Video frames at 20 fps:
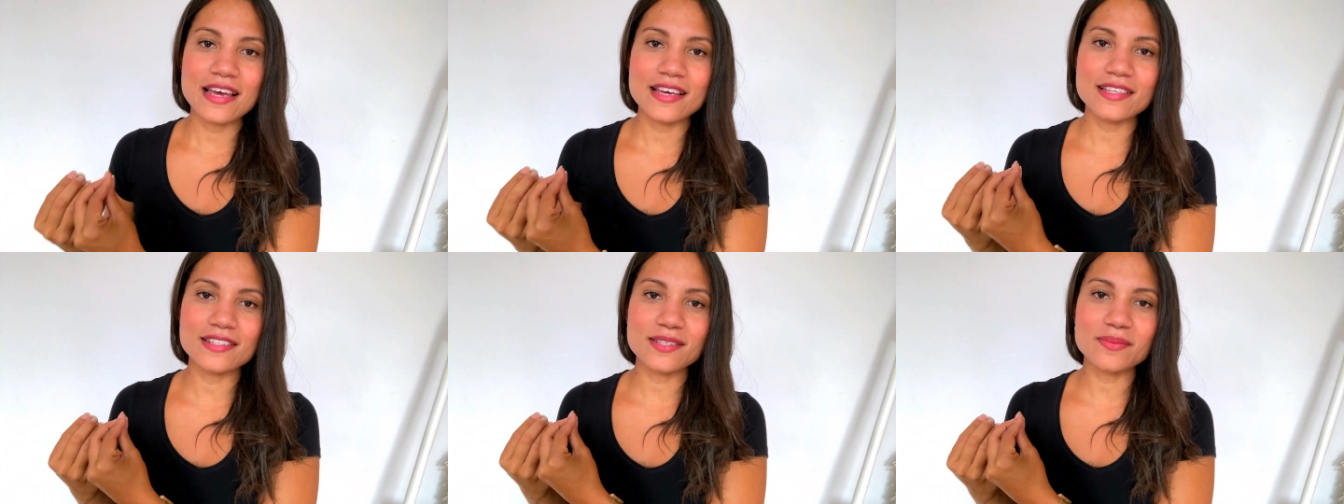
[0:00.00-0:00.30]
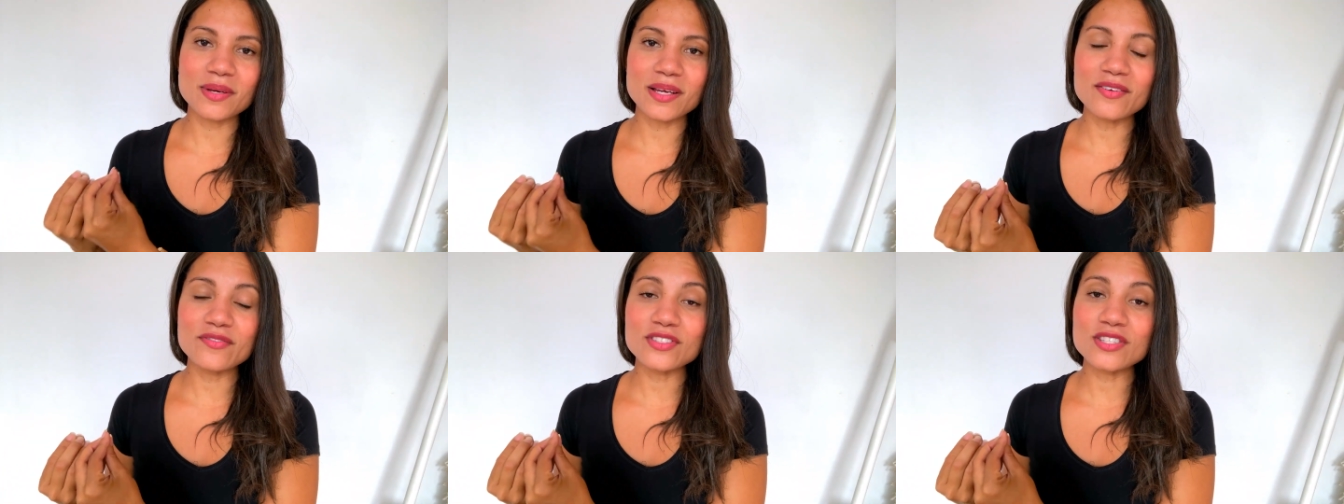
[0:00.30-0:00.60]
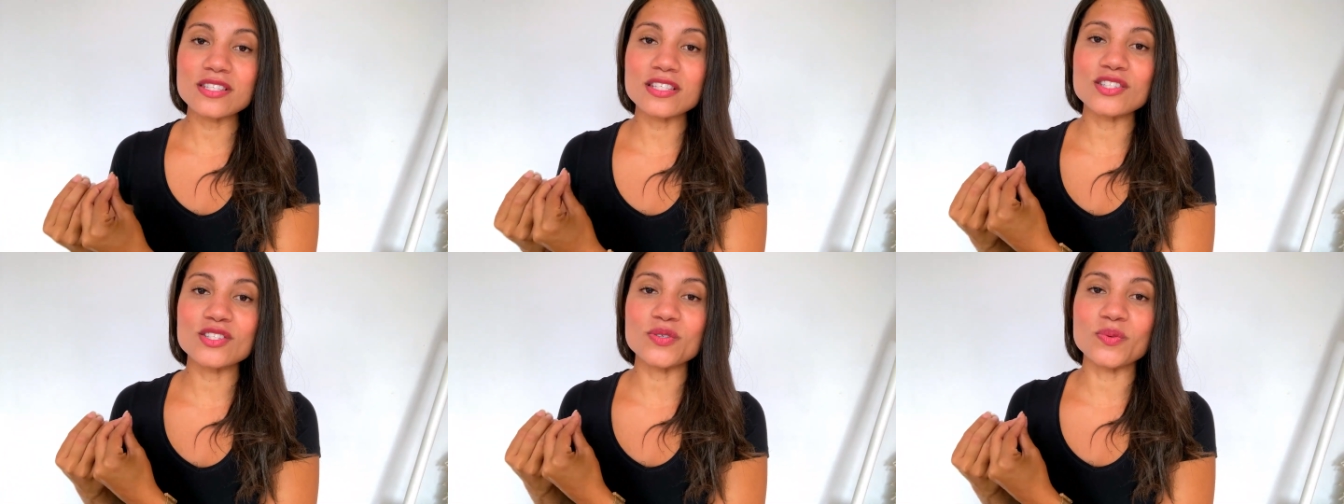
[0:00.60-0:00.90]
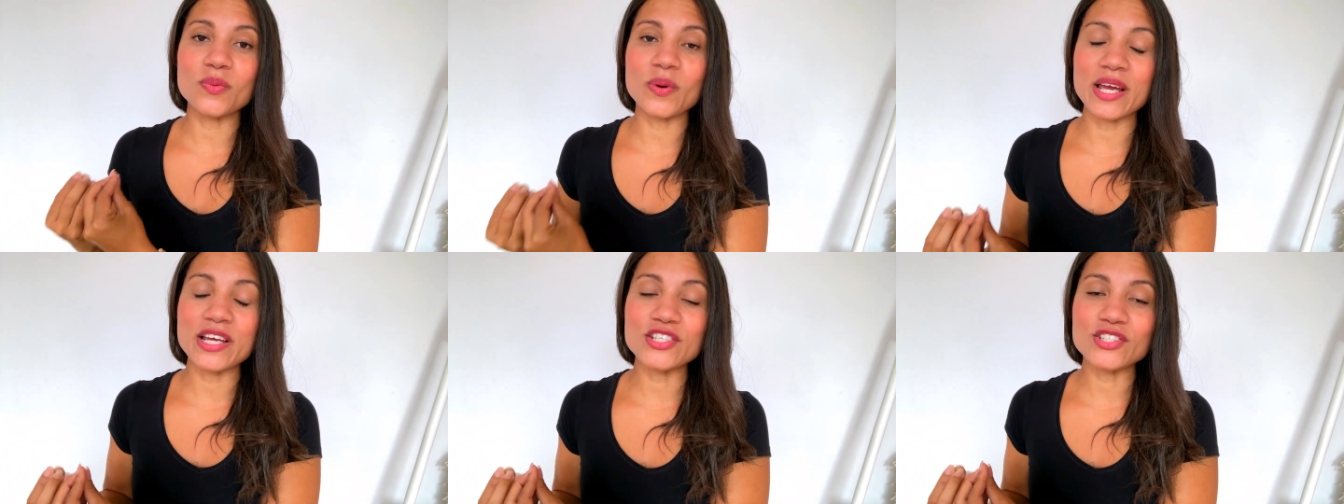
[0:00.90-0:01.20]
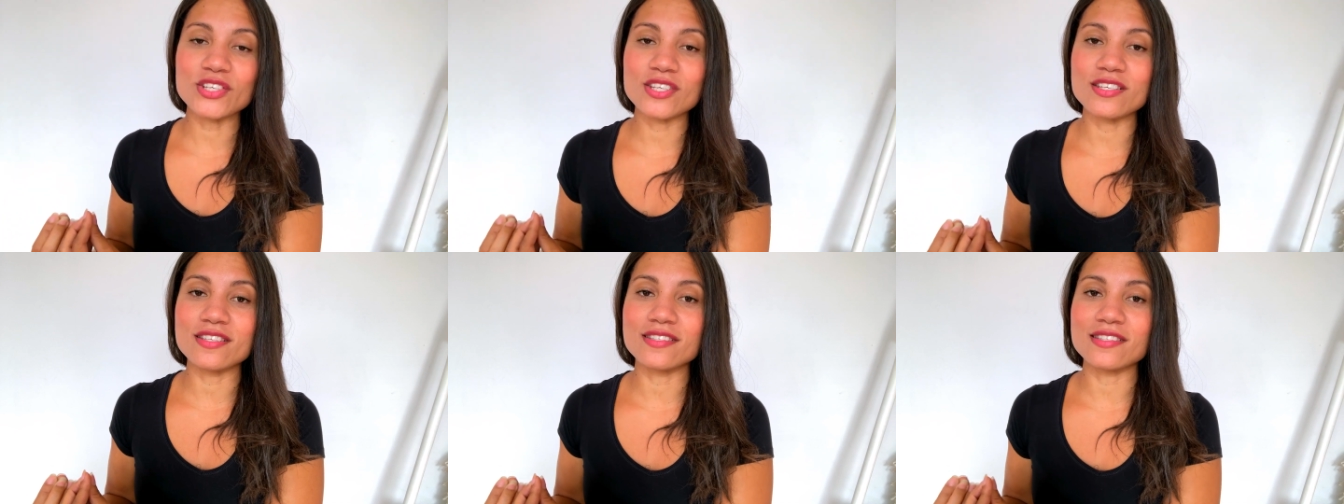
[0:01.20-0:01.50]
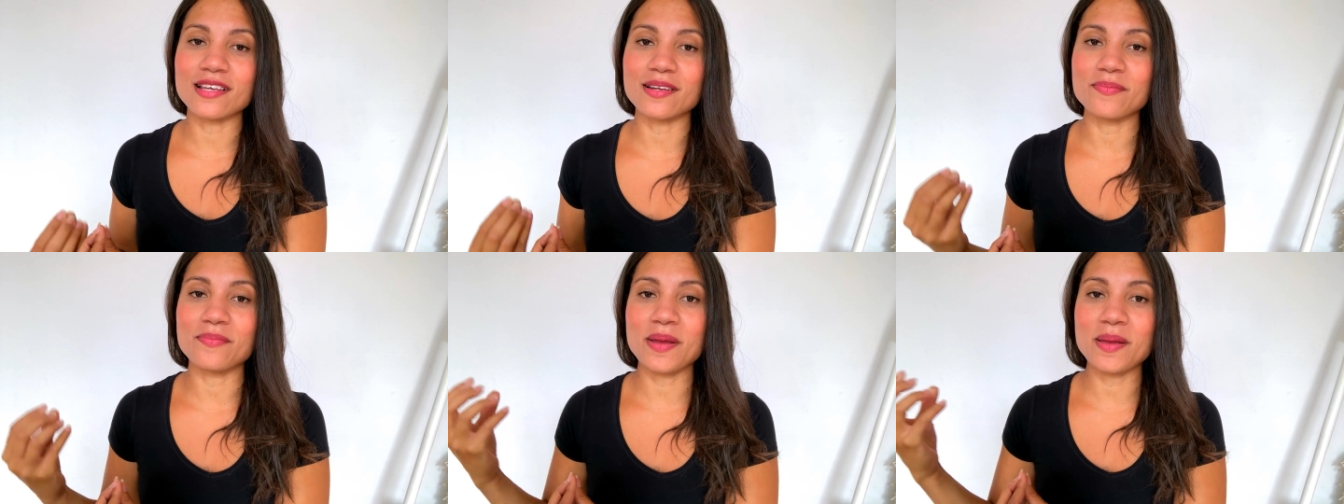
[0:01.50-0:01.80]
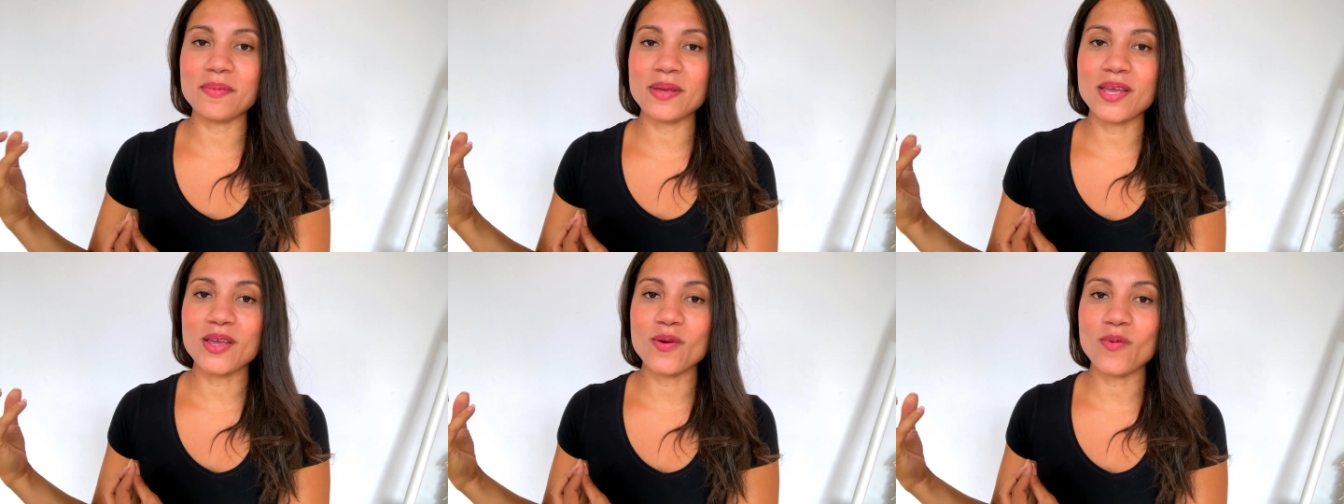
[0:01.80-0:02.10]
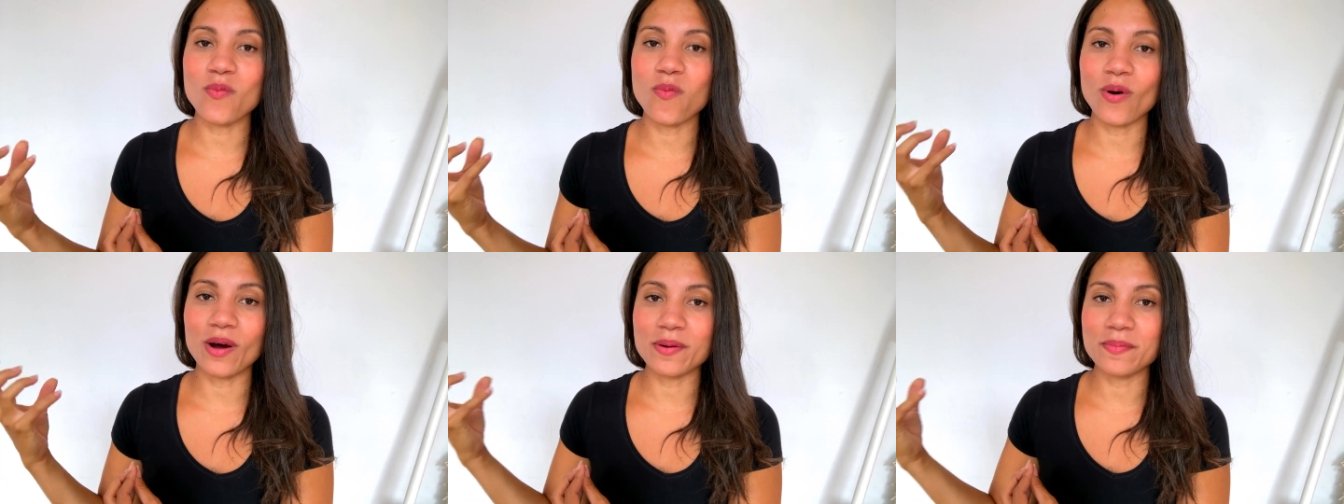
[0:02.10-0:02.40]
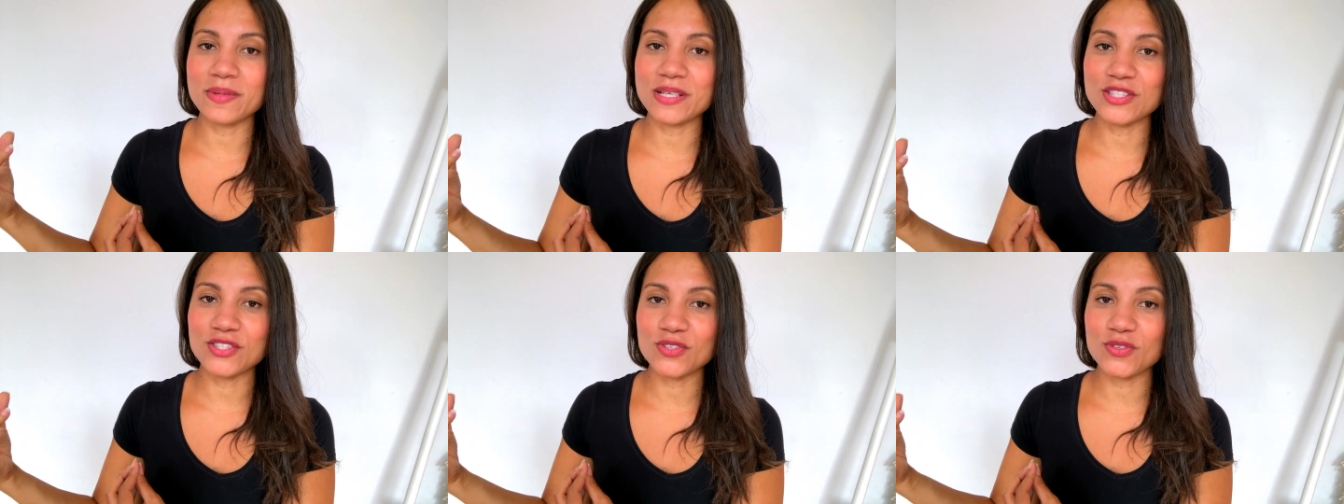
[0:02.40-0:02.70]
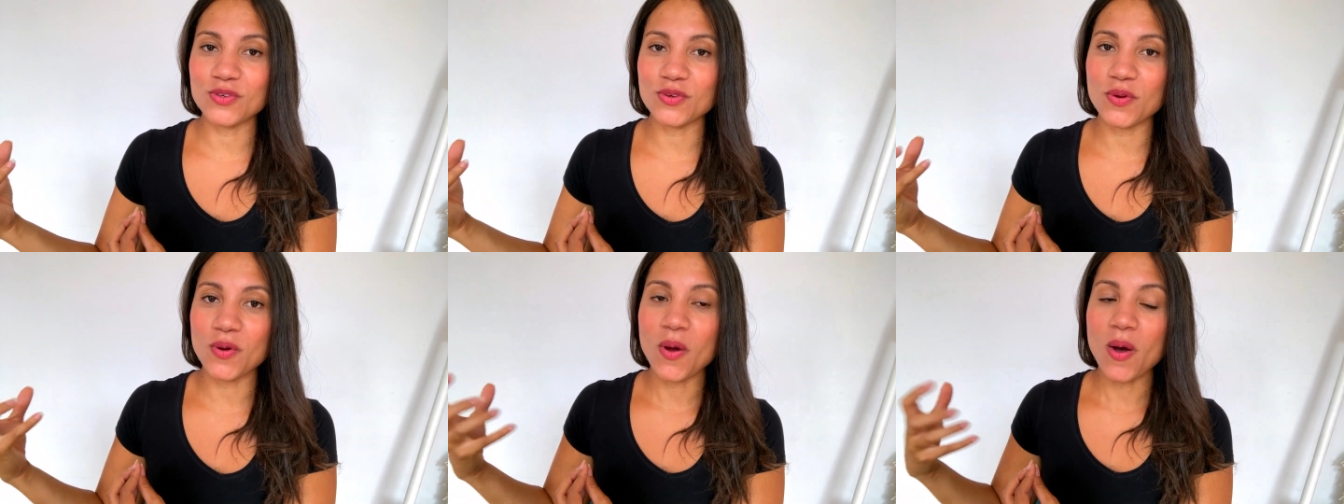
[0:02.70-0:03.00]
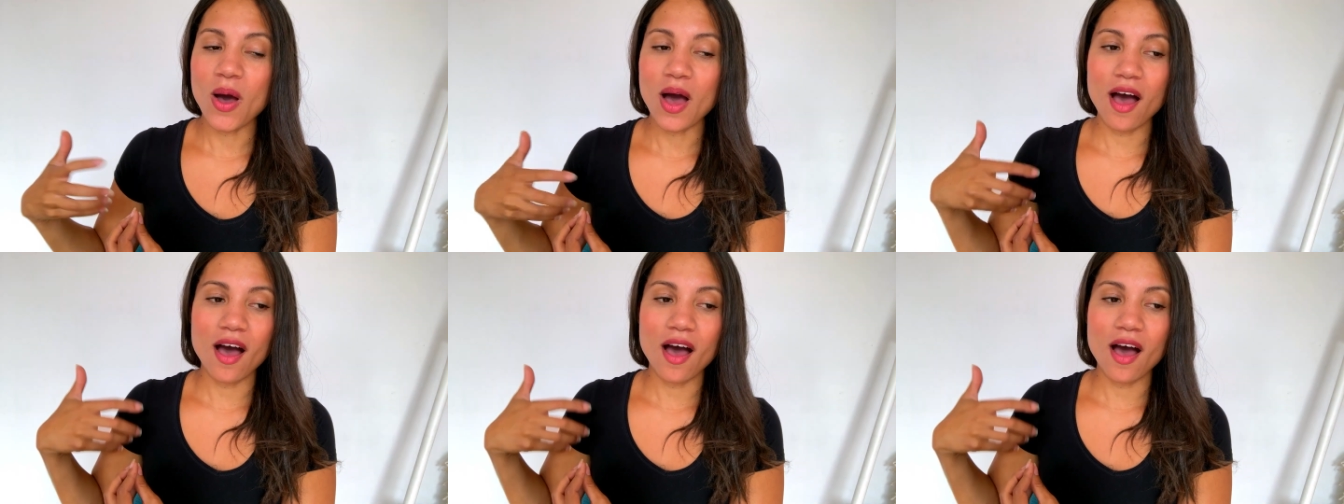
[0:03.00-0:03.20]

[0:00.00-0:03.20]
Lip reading: in some kind of situations that maybe he want me to